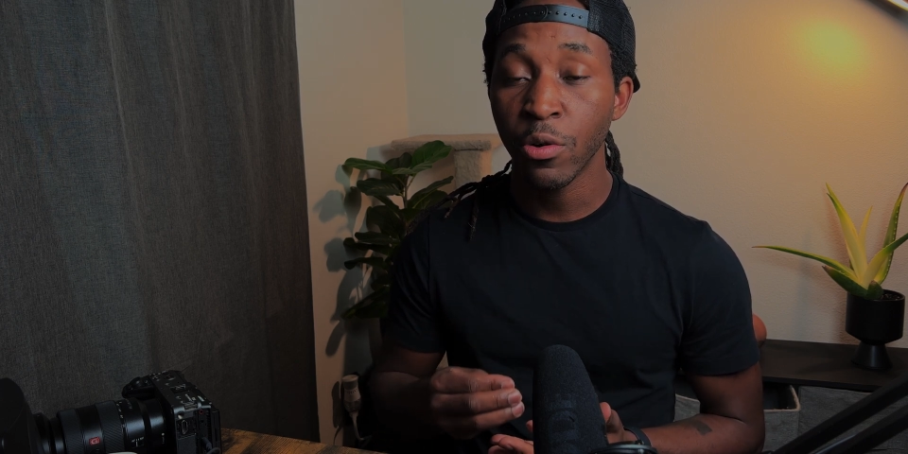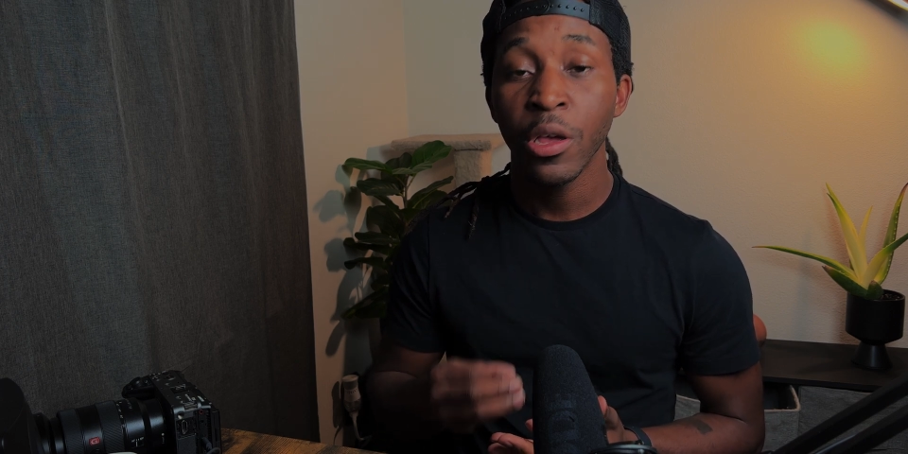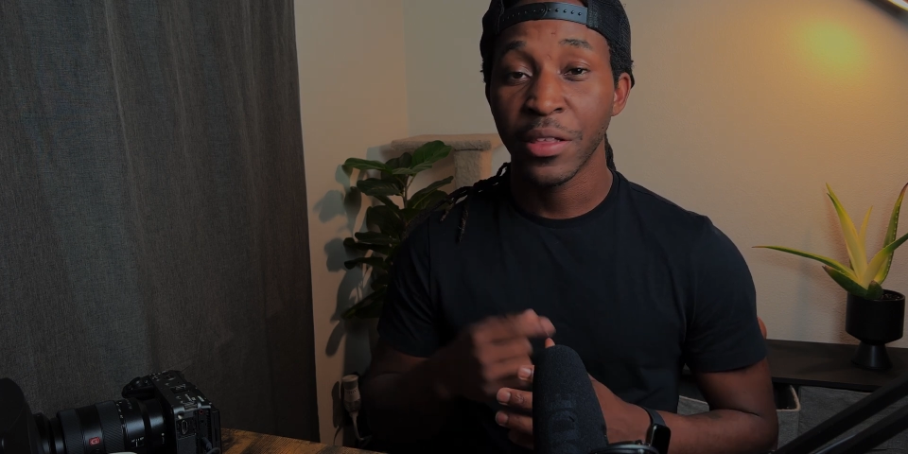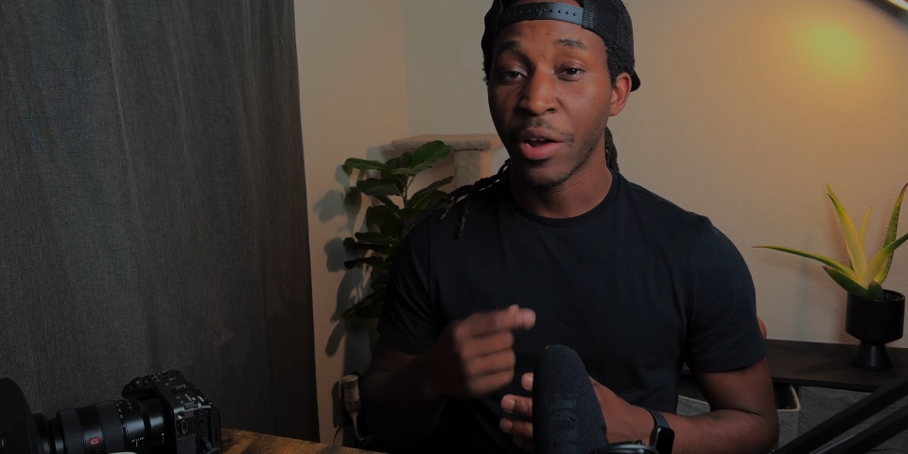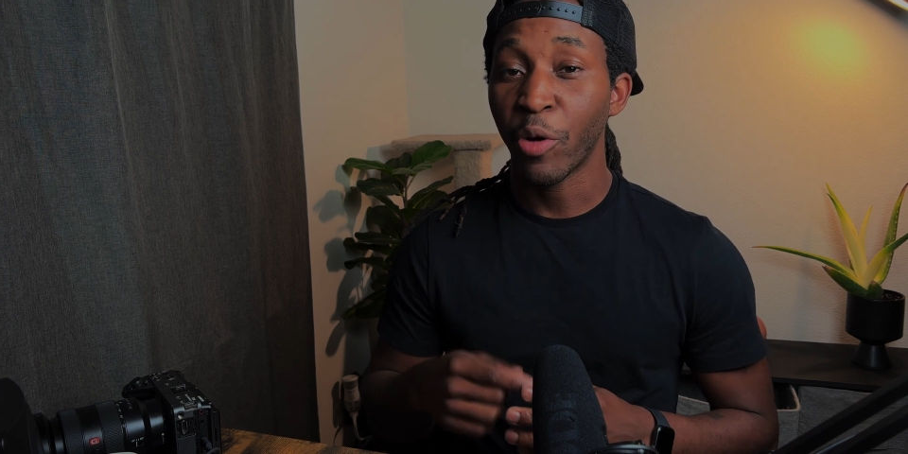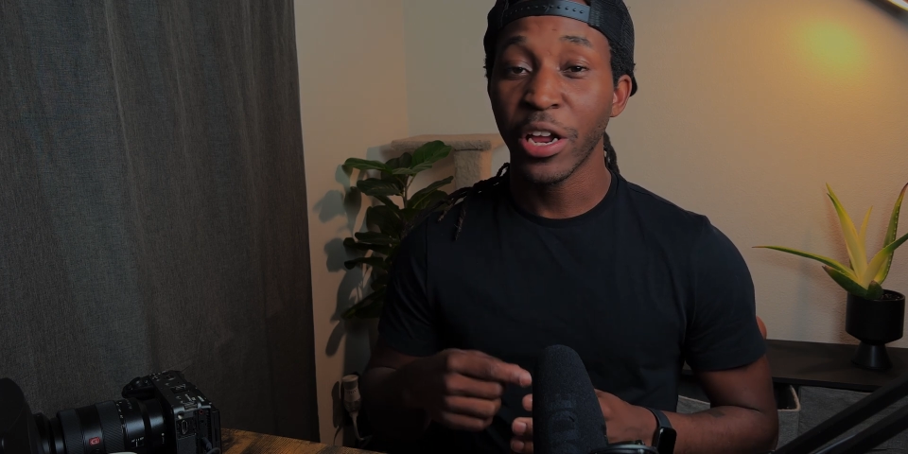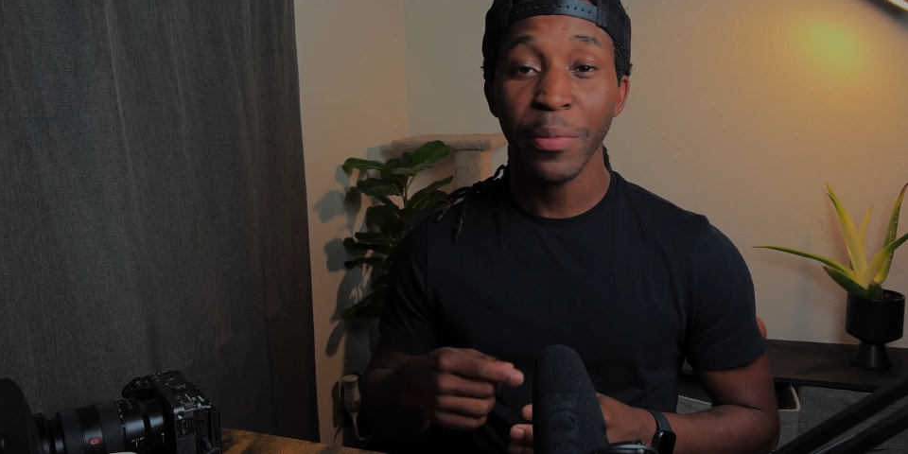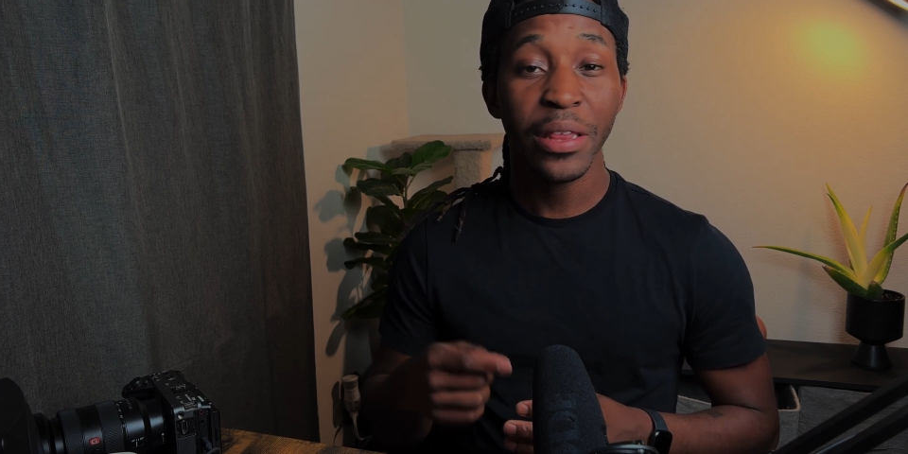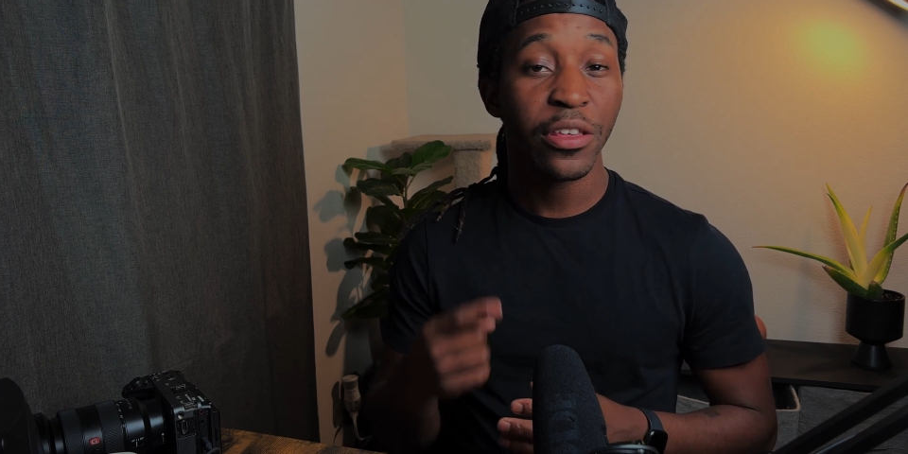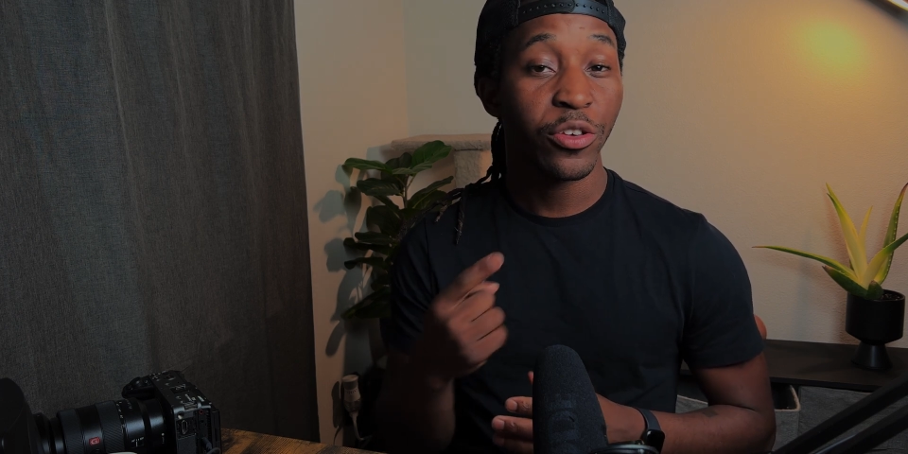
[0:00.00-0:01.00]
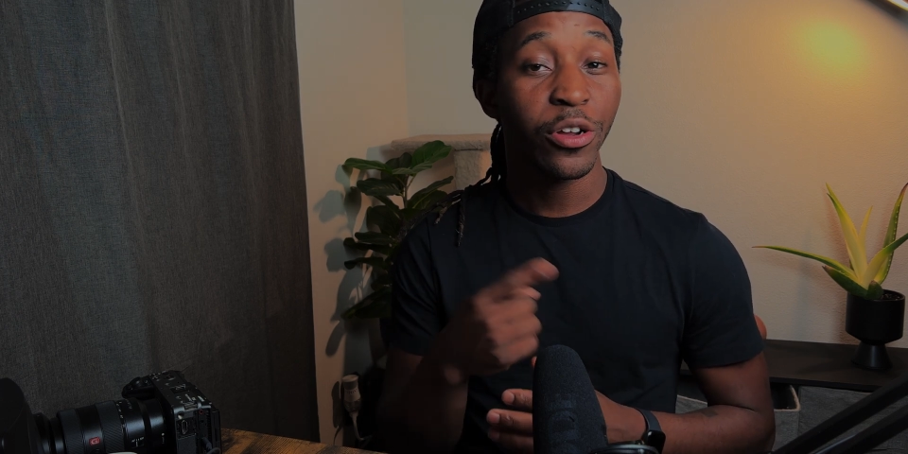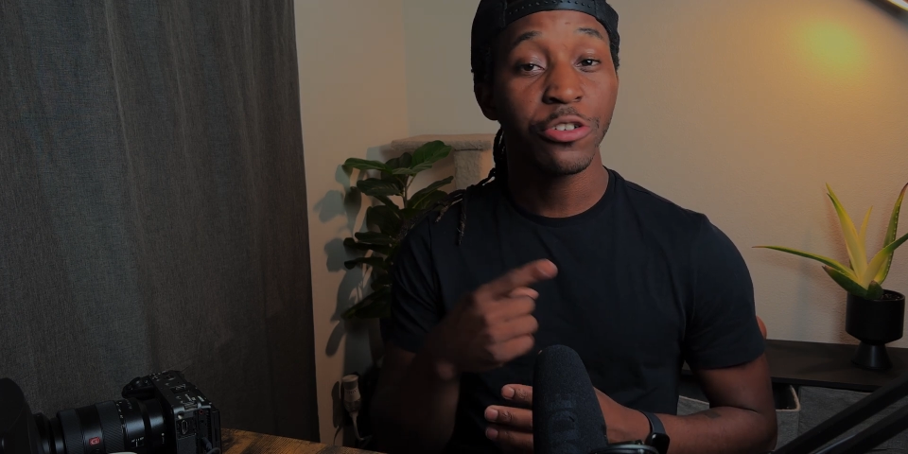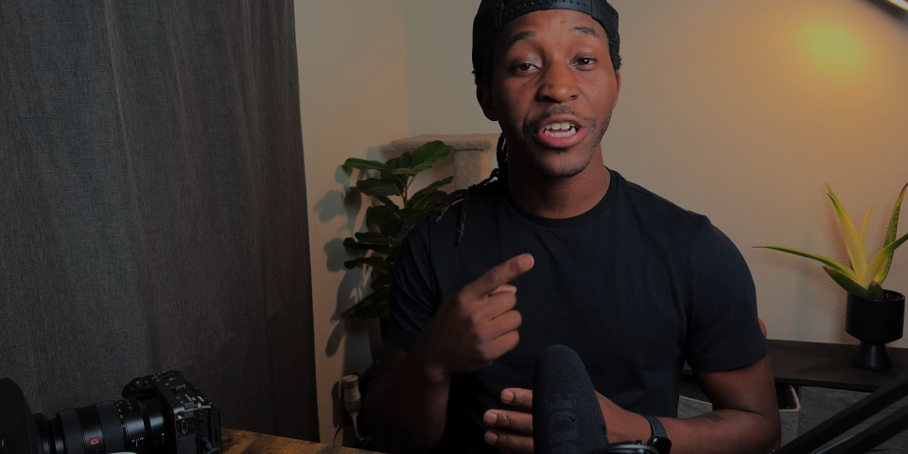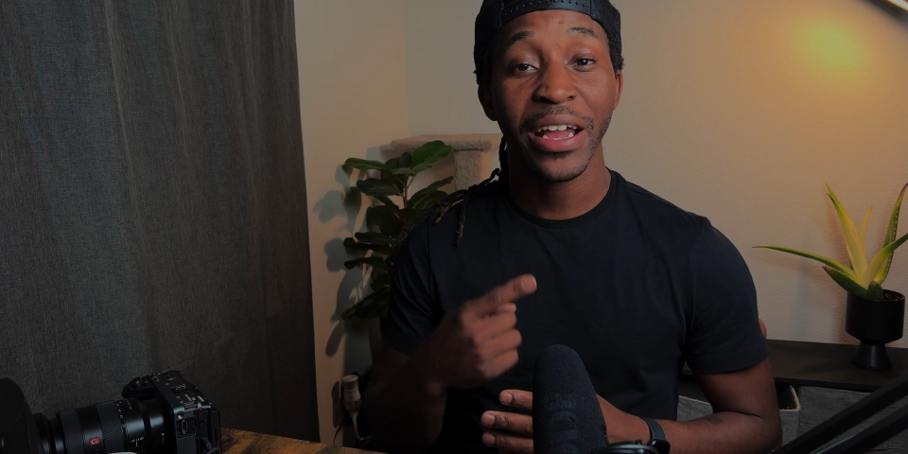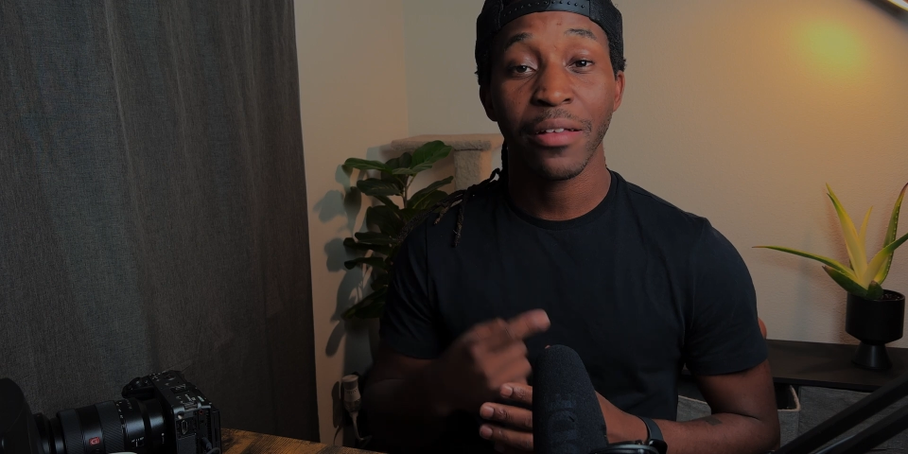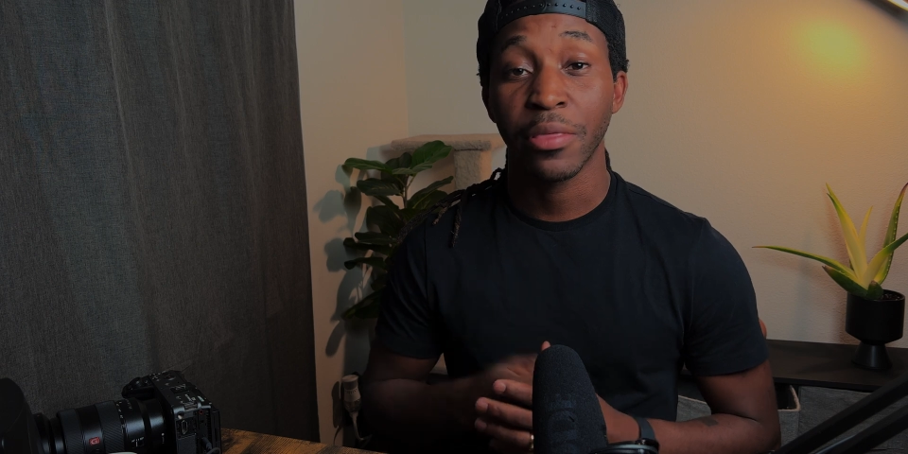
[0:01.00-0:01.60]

then I recommend that you go check out